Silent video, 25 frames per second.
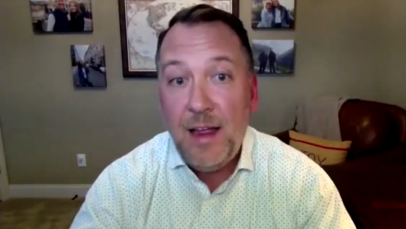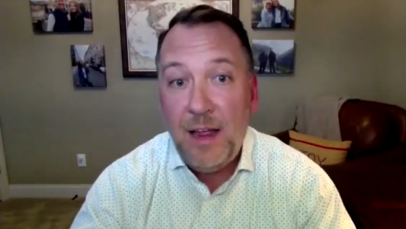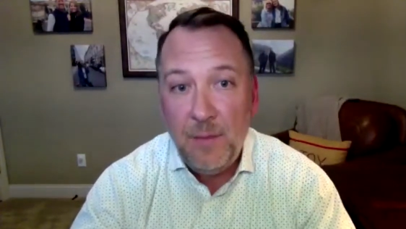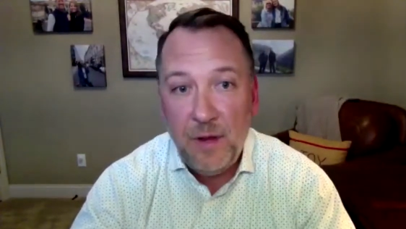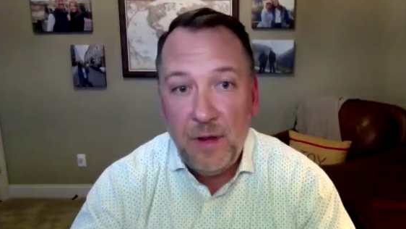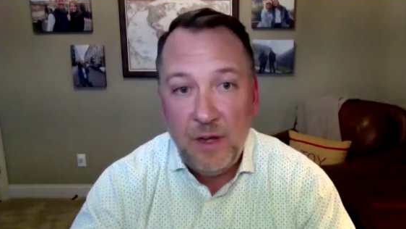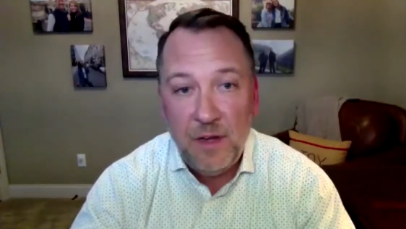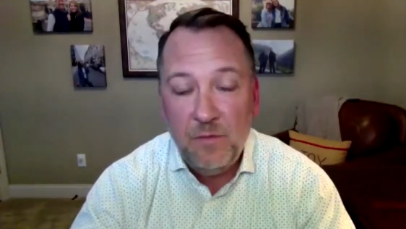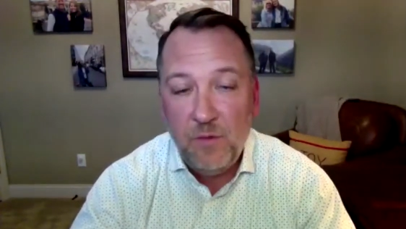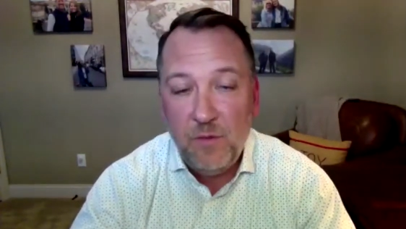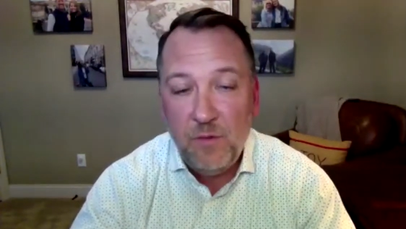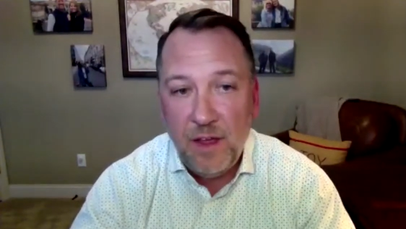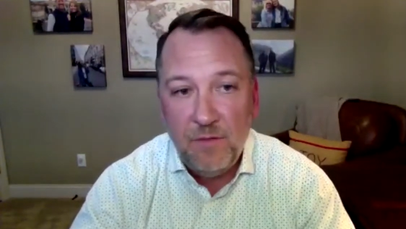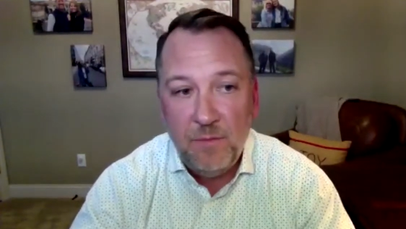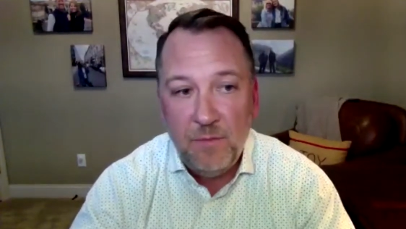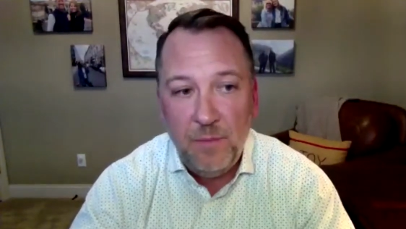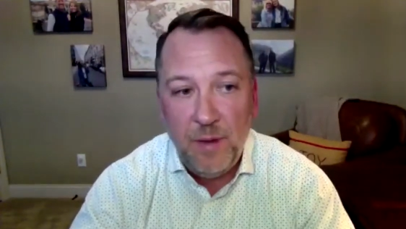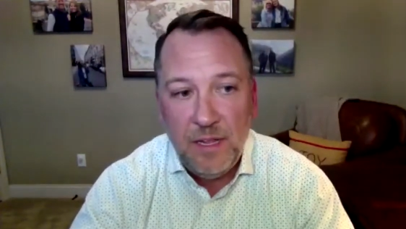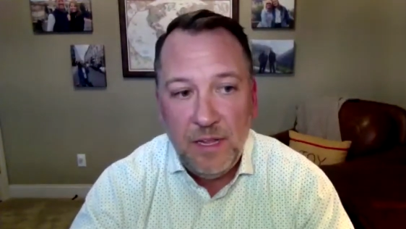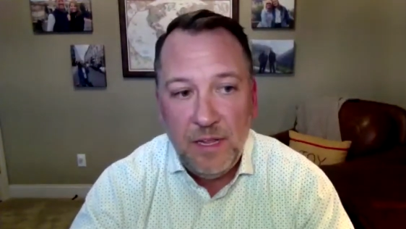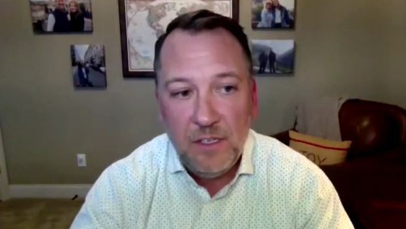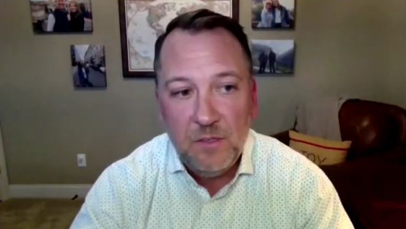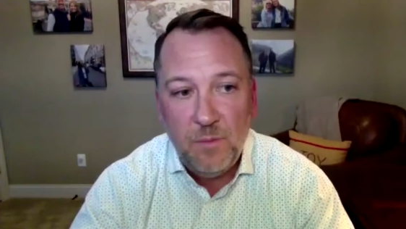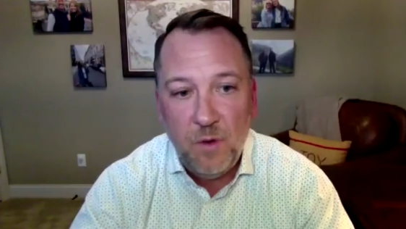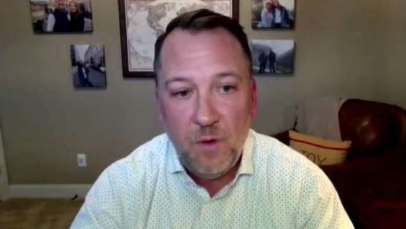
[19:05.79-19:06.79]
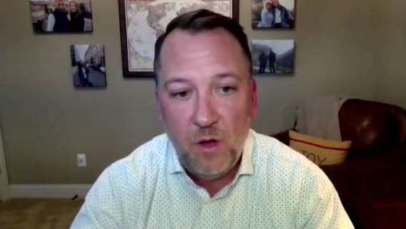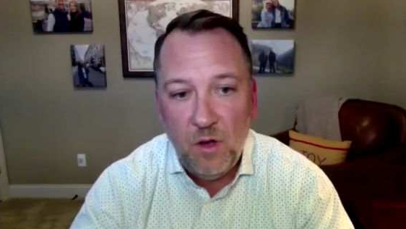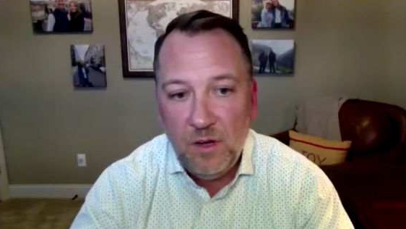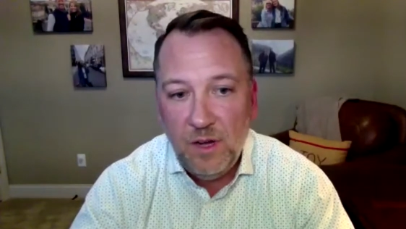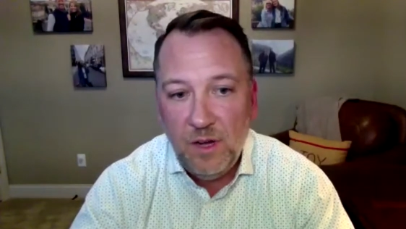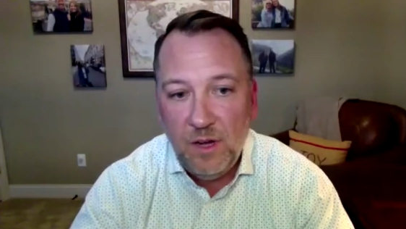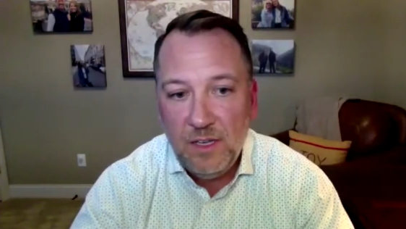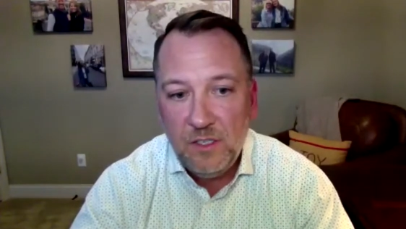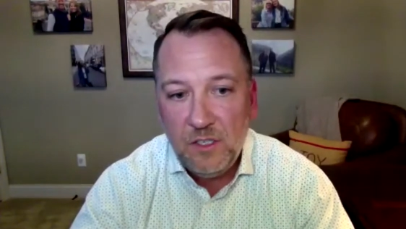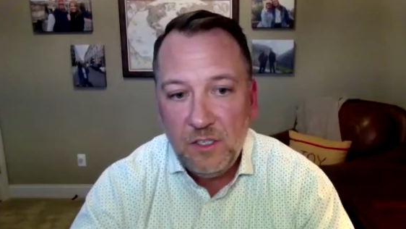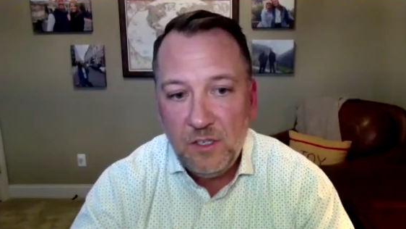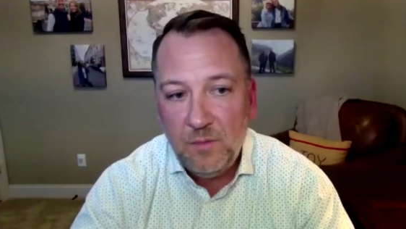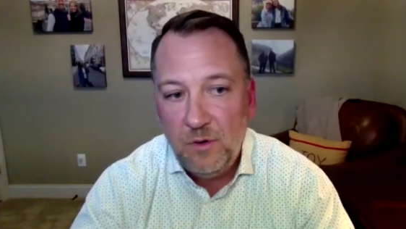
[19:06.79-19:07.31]
I mean, we have many small
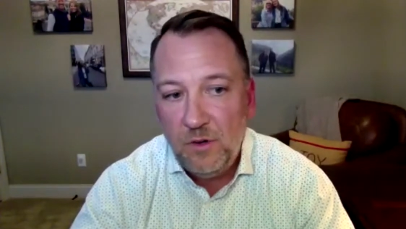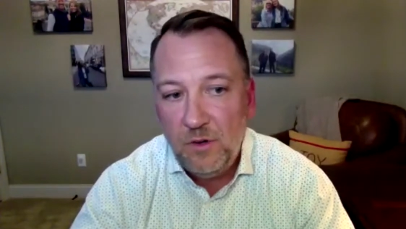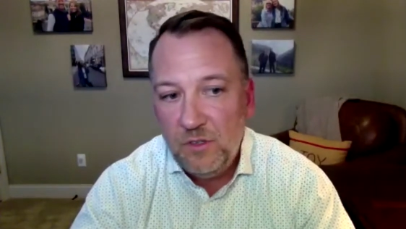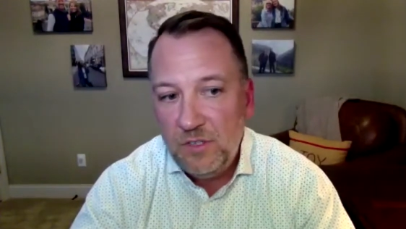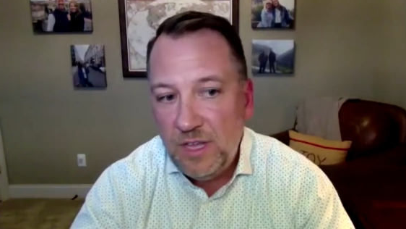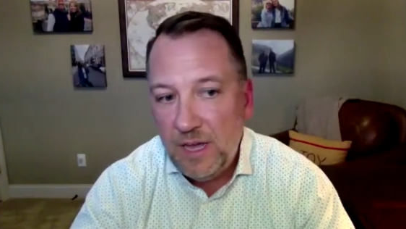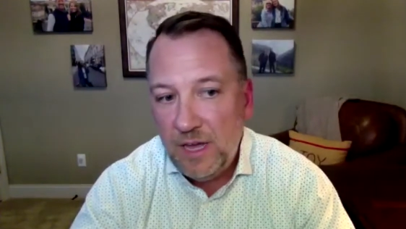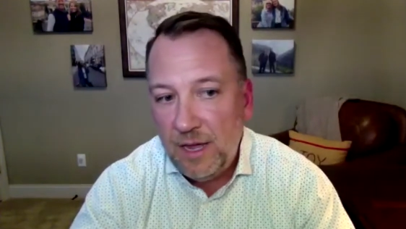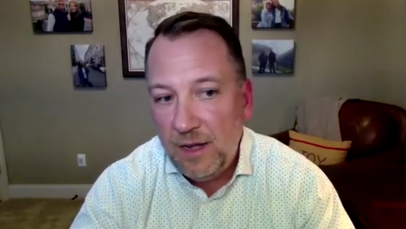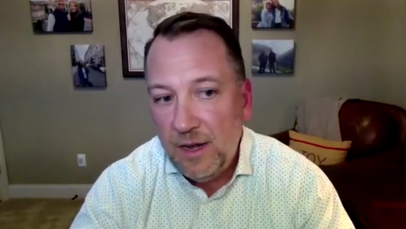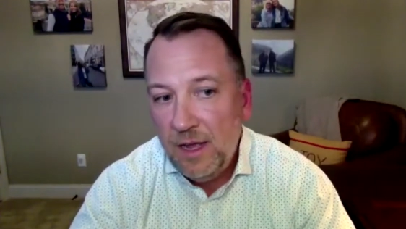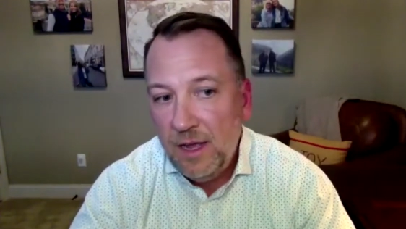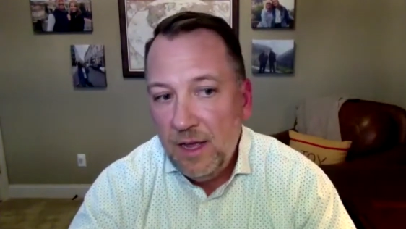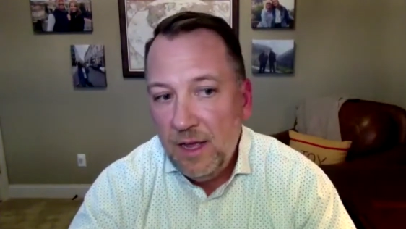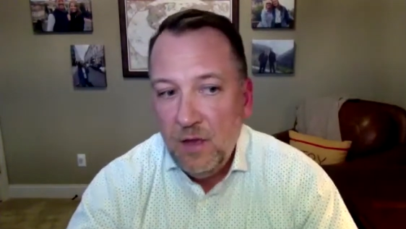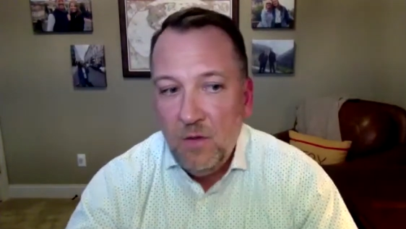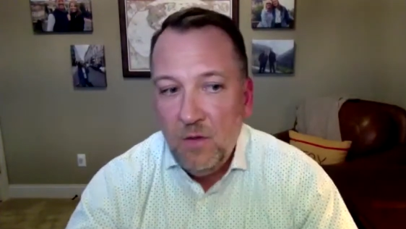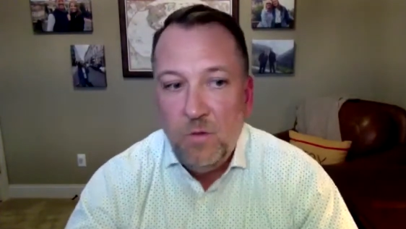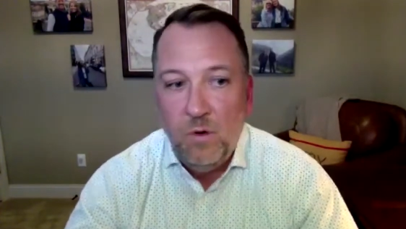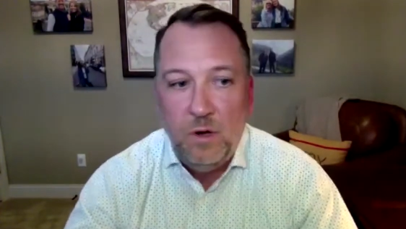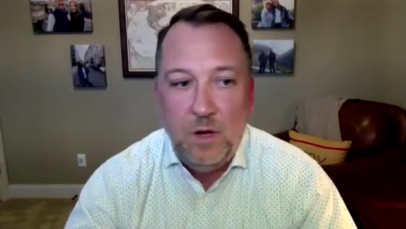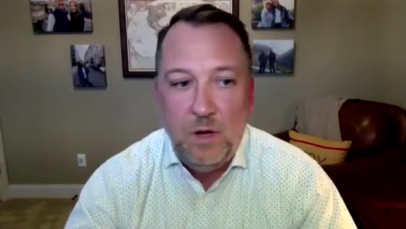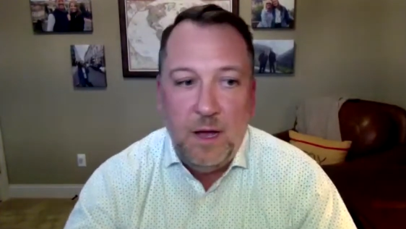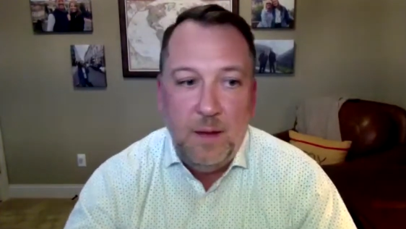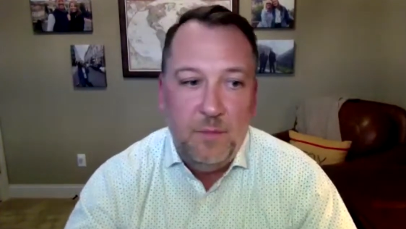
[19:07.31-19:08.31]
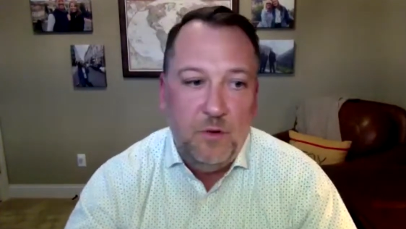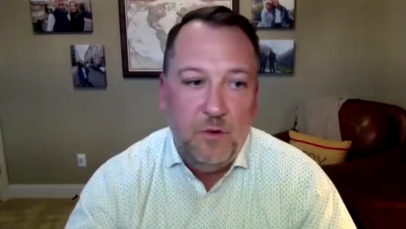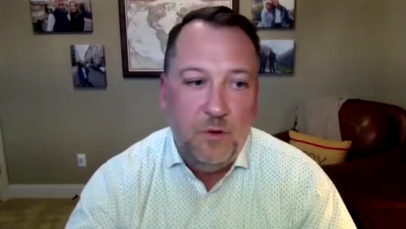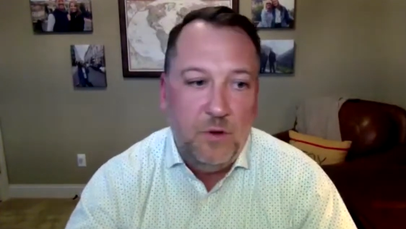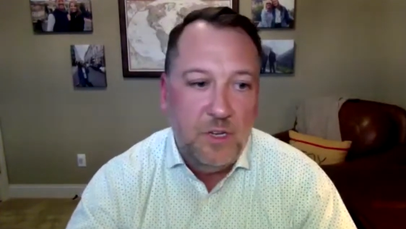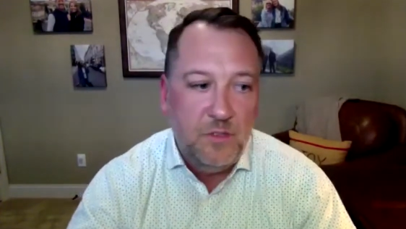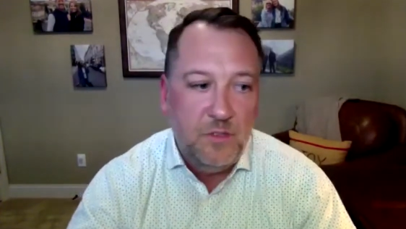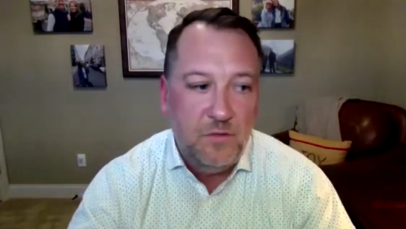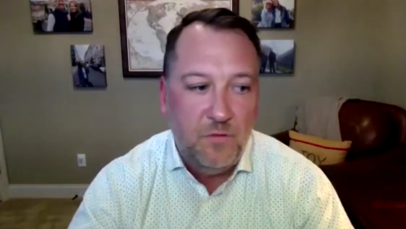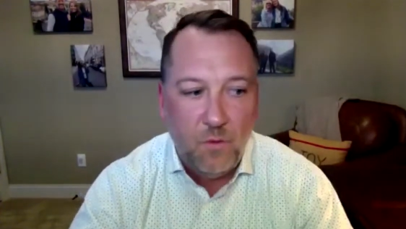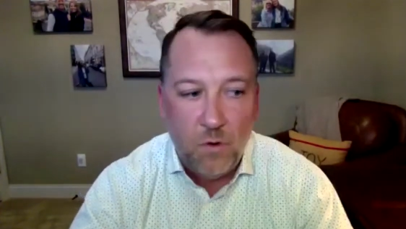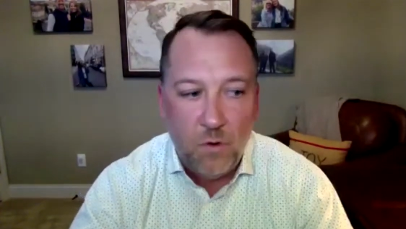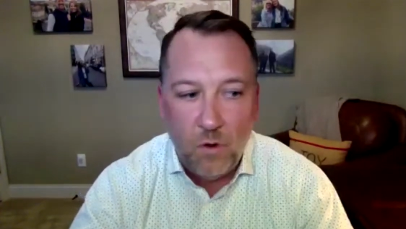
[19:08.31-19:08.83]
customers that will come to
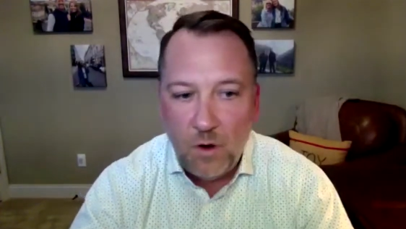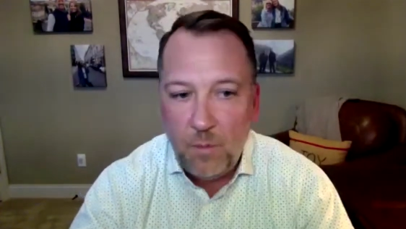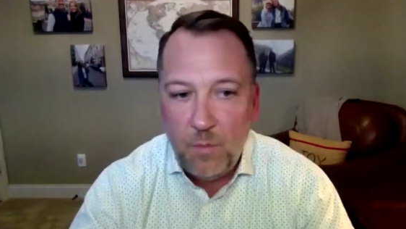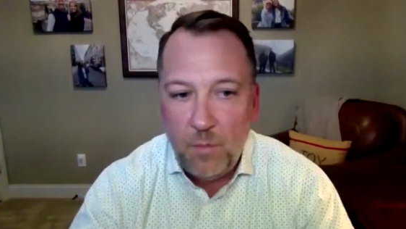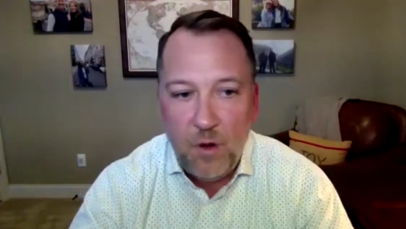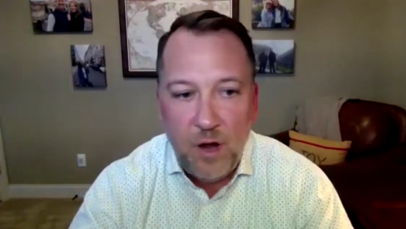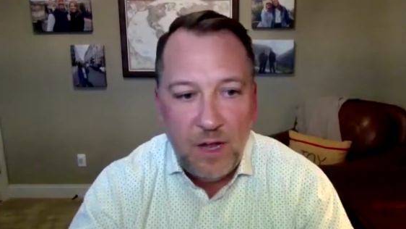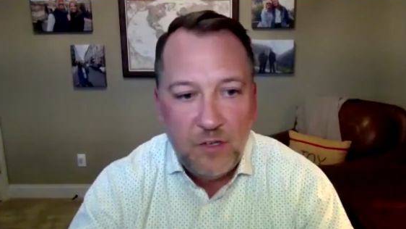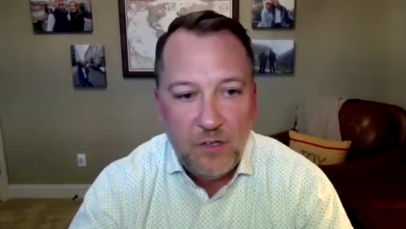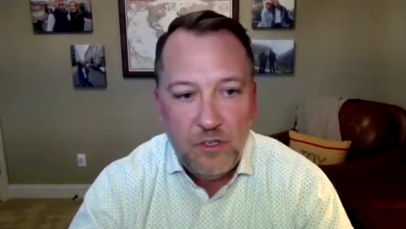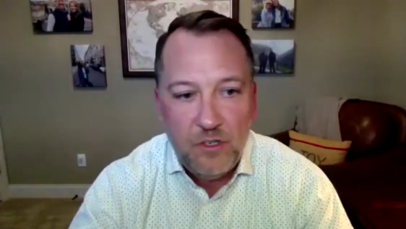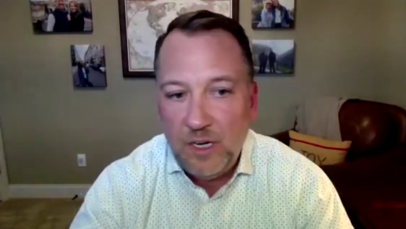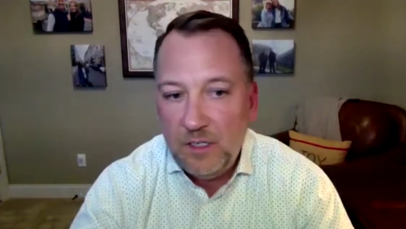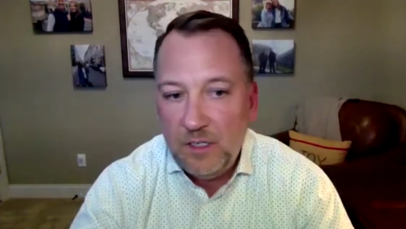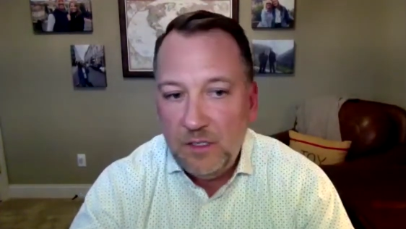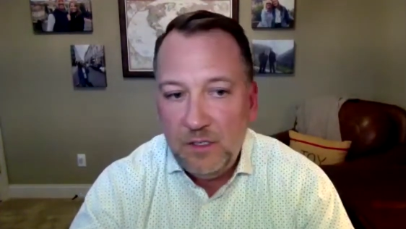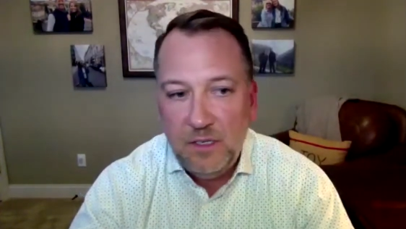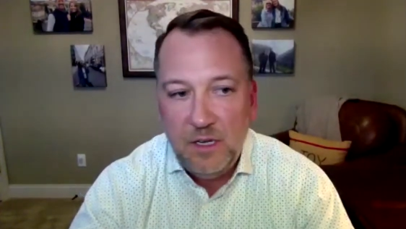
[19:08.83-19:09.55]
us for projects,